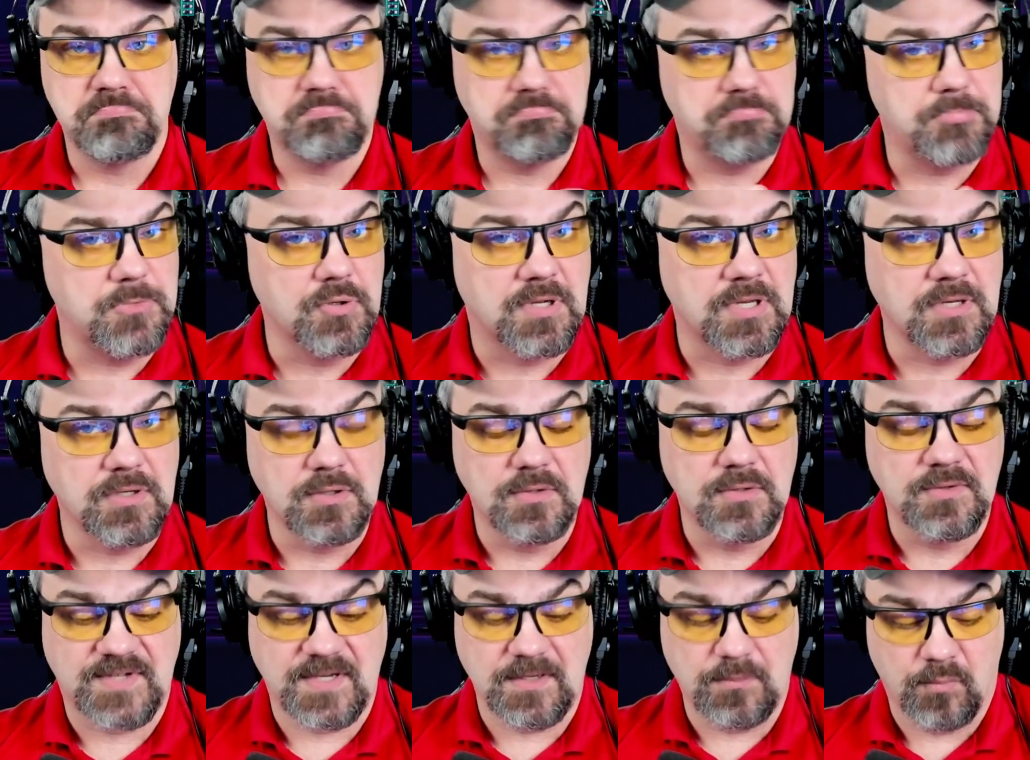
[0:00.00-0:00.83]
You can
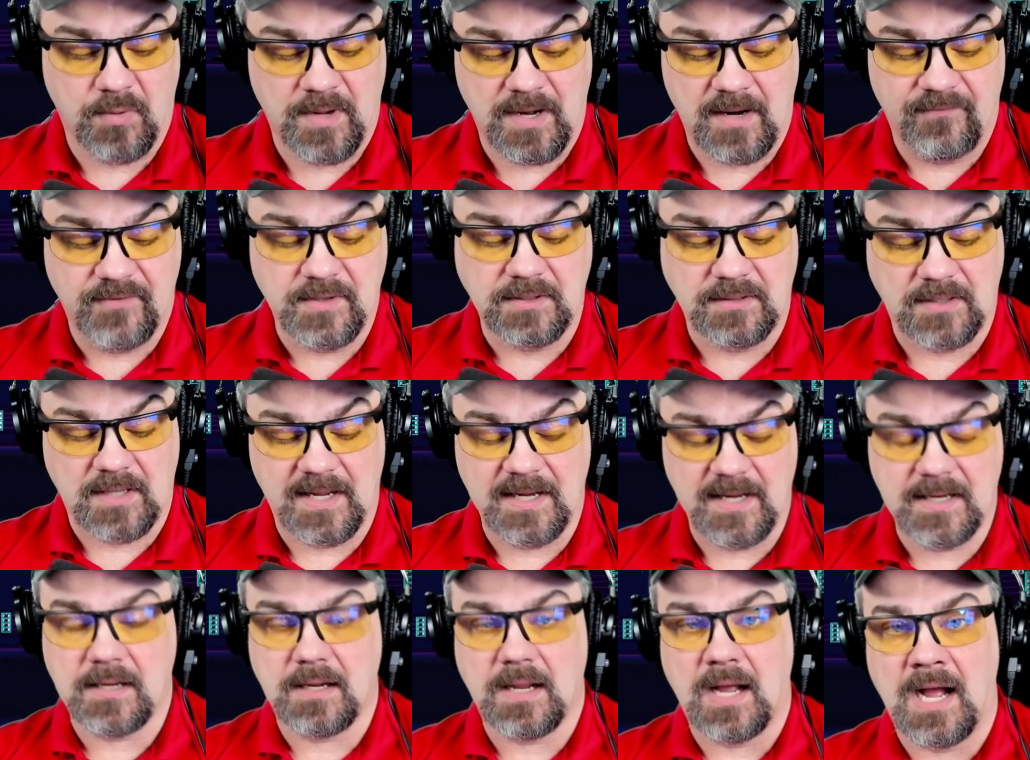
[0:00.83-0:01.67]
use it whenever you'd
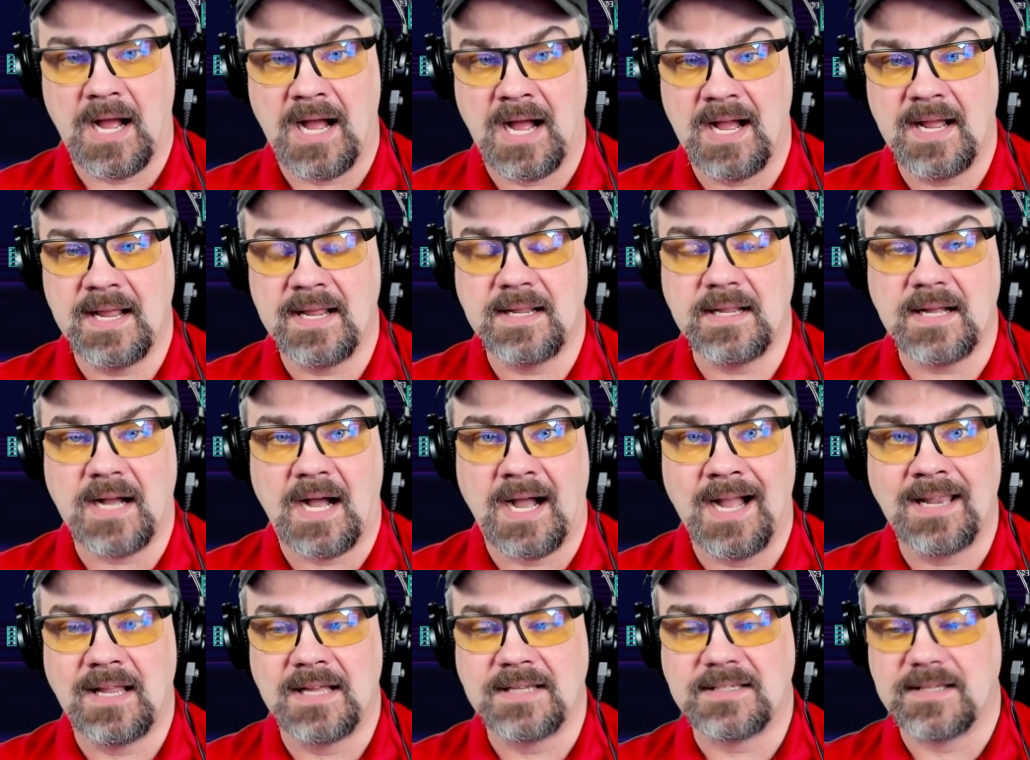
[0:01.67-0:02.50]
like. I
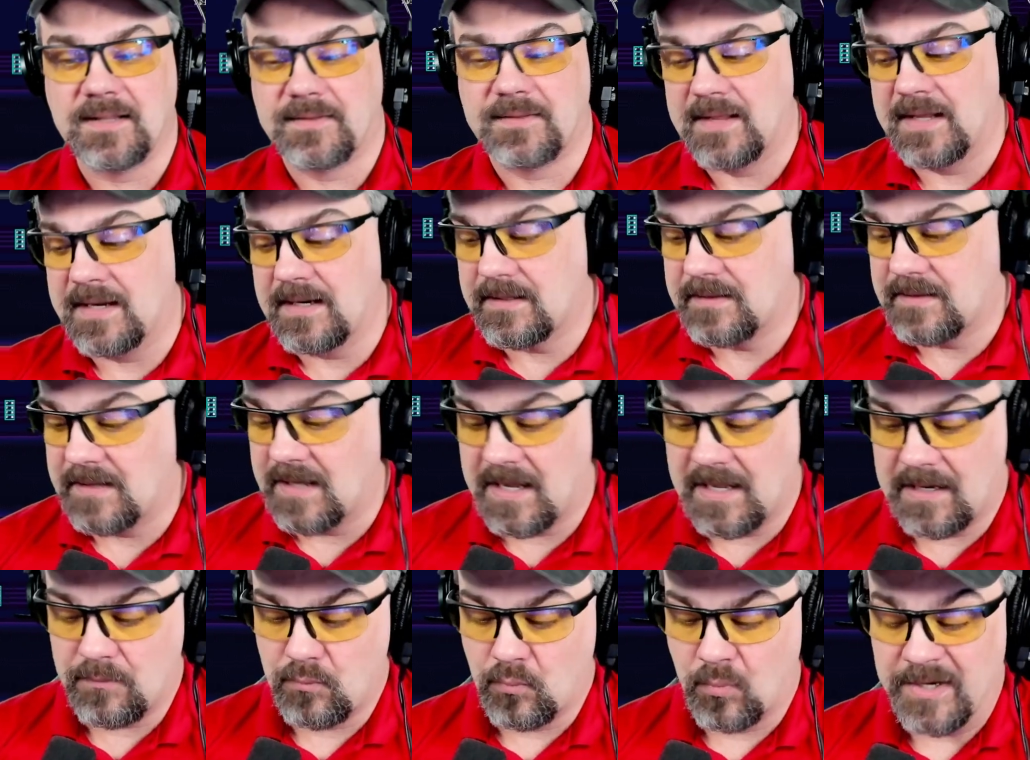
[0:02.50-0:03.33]
I like to think
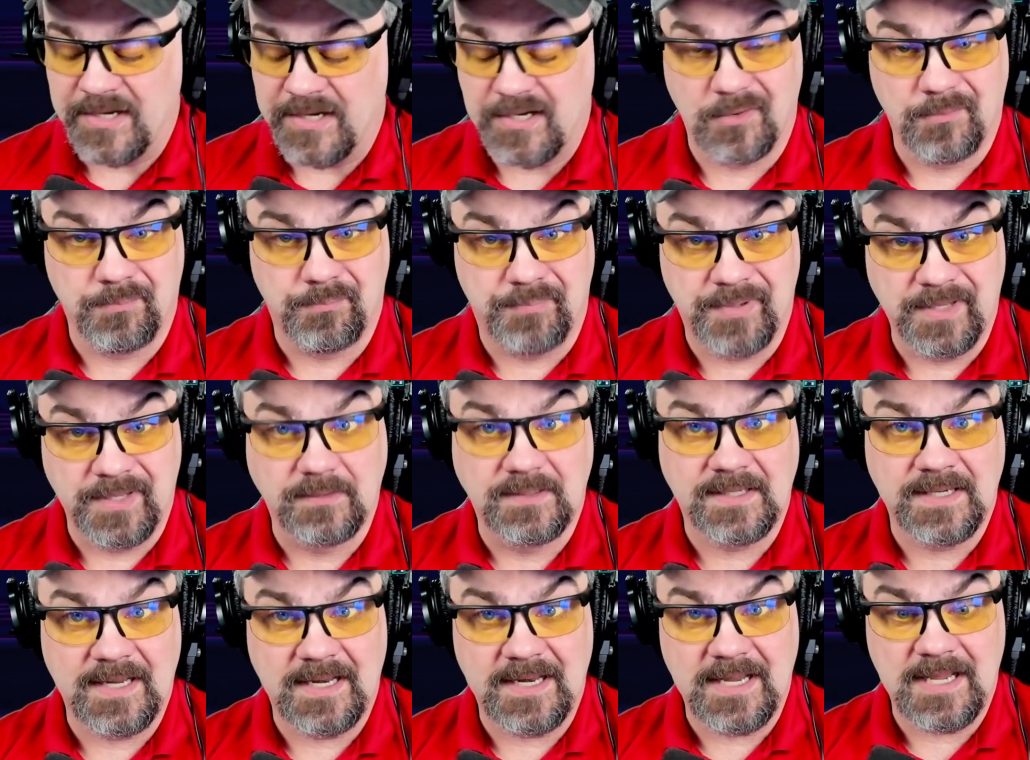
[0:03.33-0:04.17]
that when you're
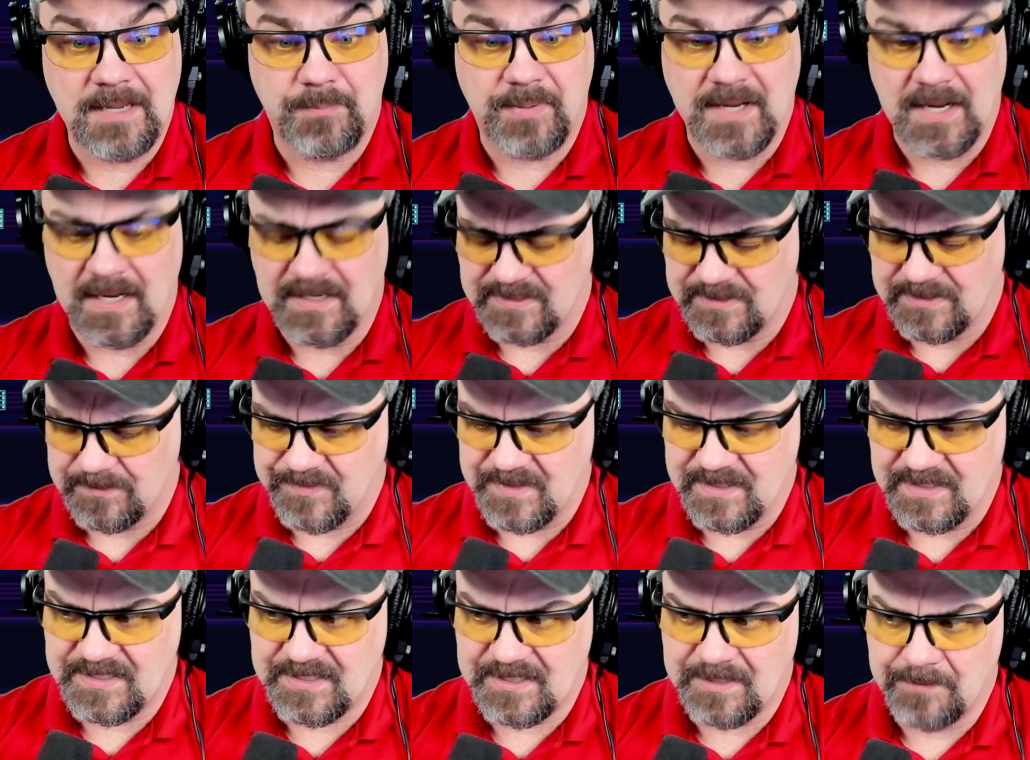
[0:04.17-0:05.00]
building an API,
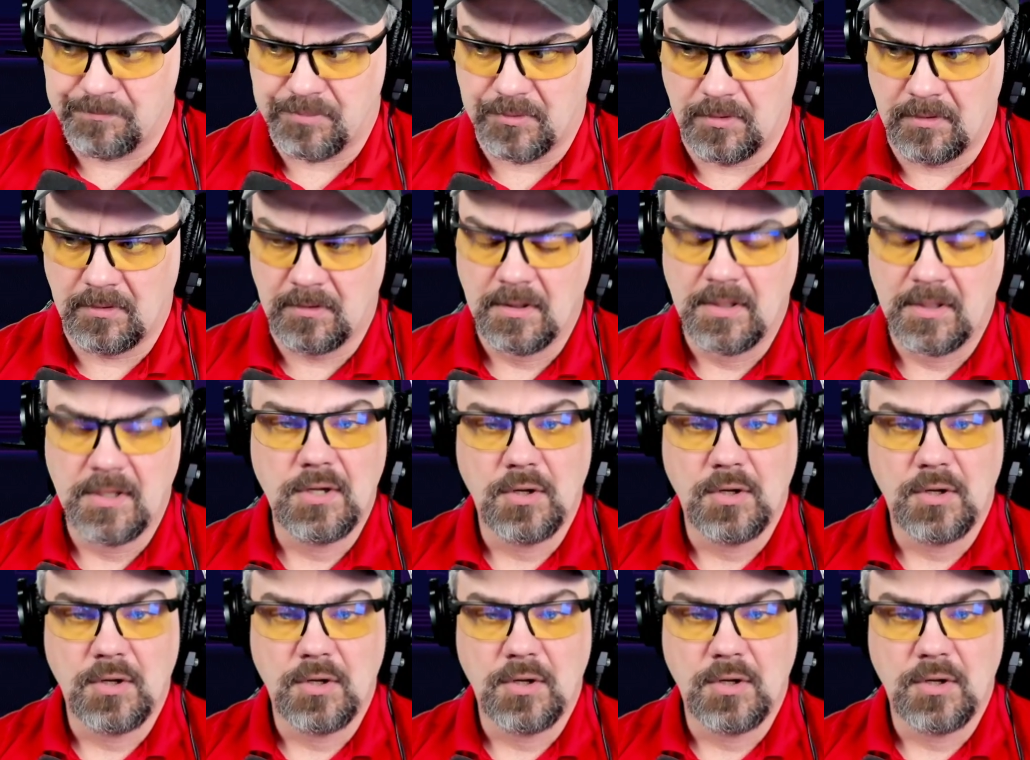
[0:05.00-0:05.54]
something simple,